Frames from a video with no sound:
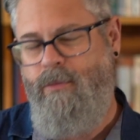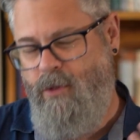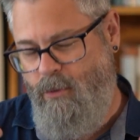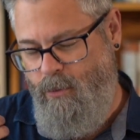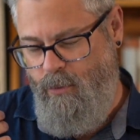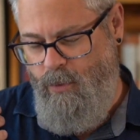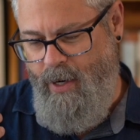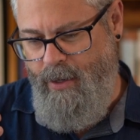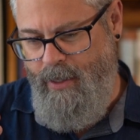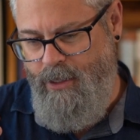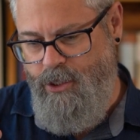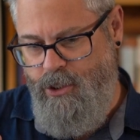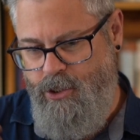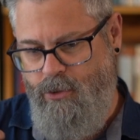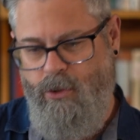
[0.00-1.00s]
wearing
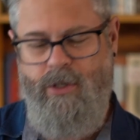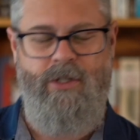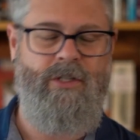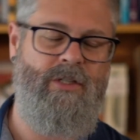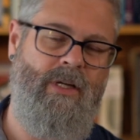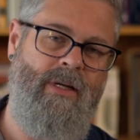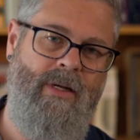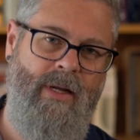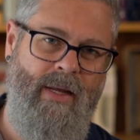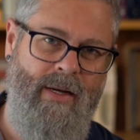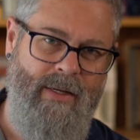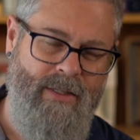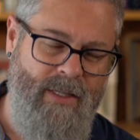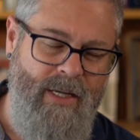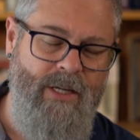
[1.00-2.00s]
shorts and a
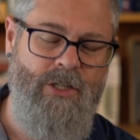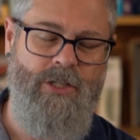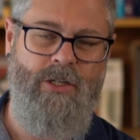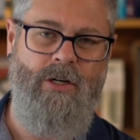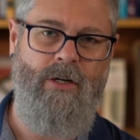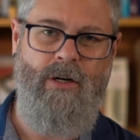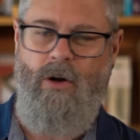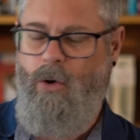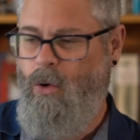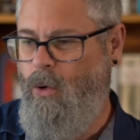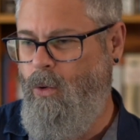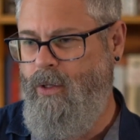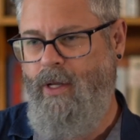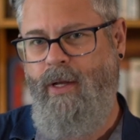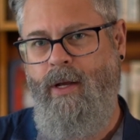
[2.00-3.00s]
t-shirt
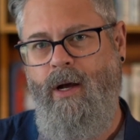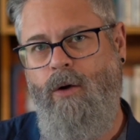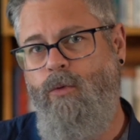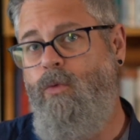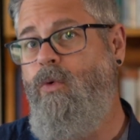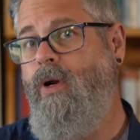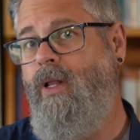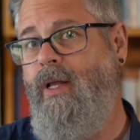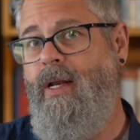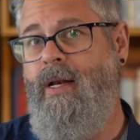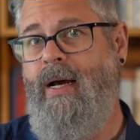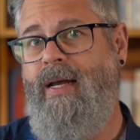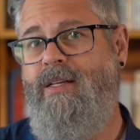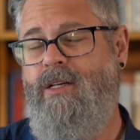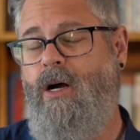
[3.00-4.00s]
holding a really
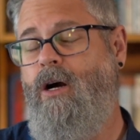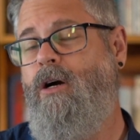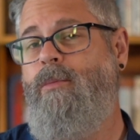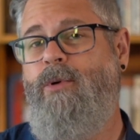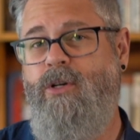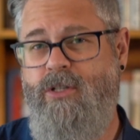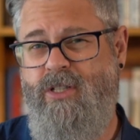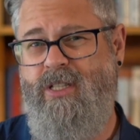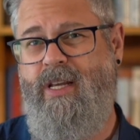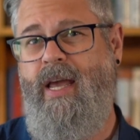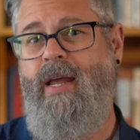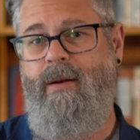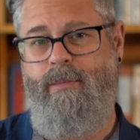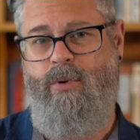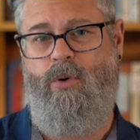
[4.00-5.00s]
nice Arbor
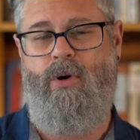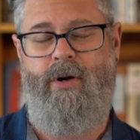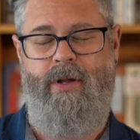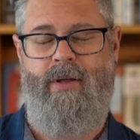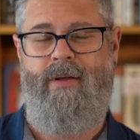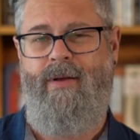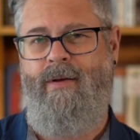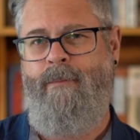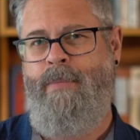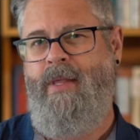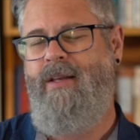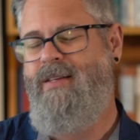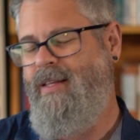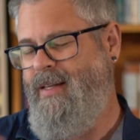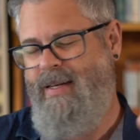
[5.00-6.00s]
skateboard. You
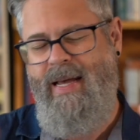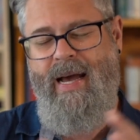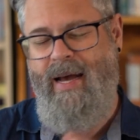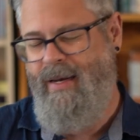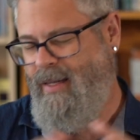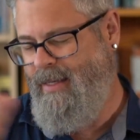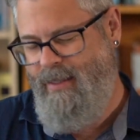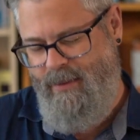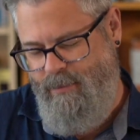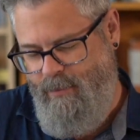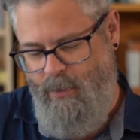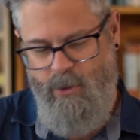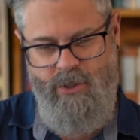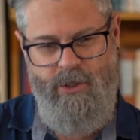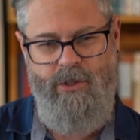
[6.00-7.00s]
see, the dad, like
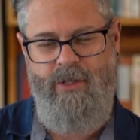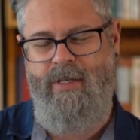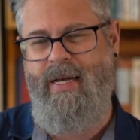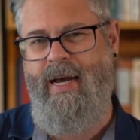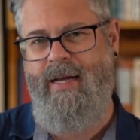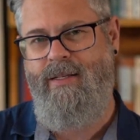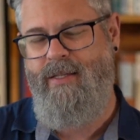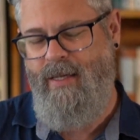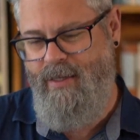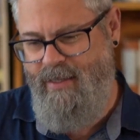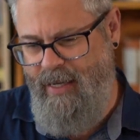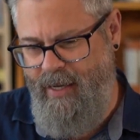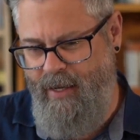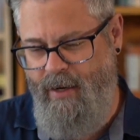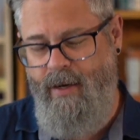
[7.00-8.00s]
most good dads, had
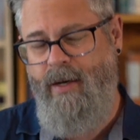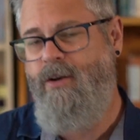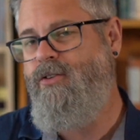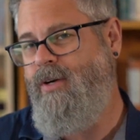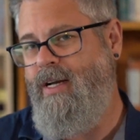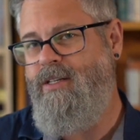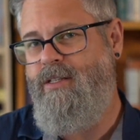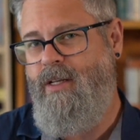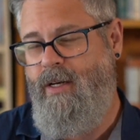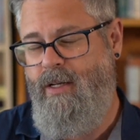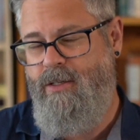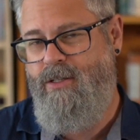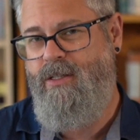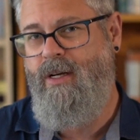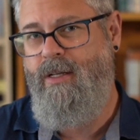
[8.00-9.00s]
taken an interest in
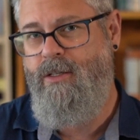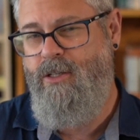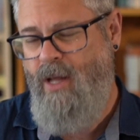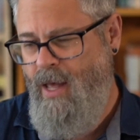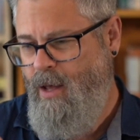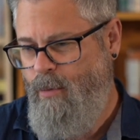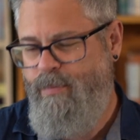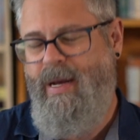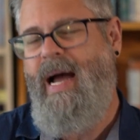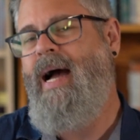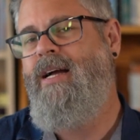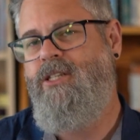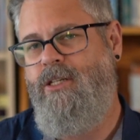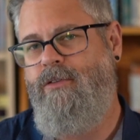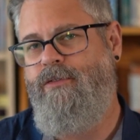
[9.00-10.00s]
his son's
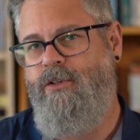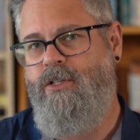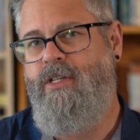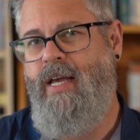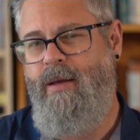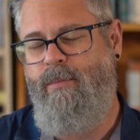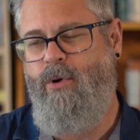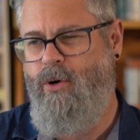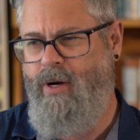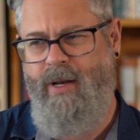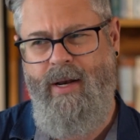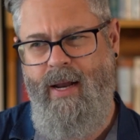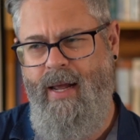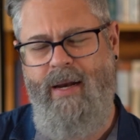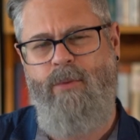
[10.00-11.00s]
passion for
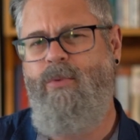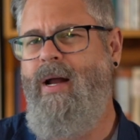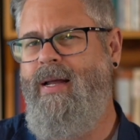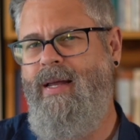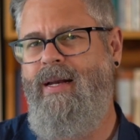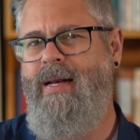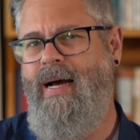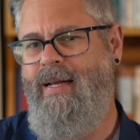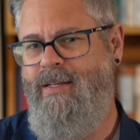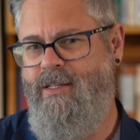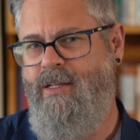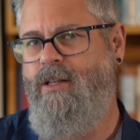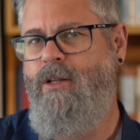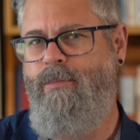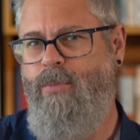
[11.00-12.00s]
skateboarding, and he
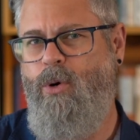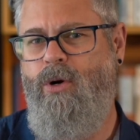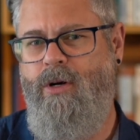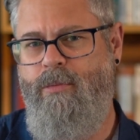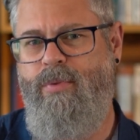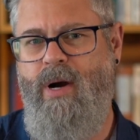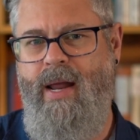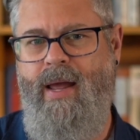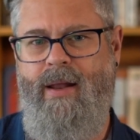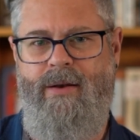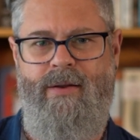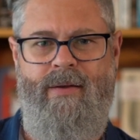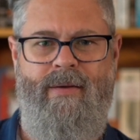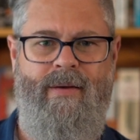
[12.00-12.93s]
recognized the board brand.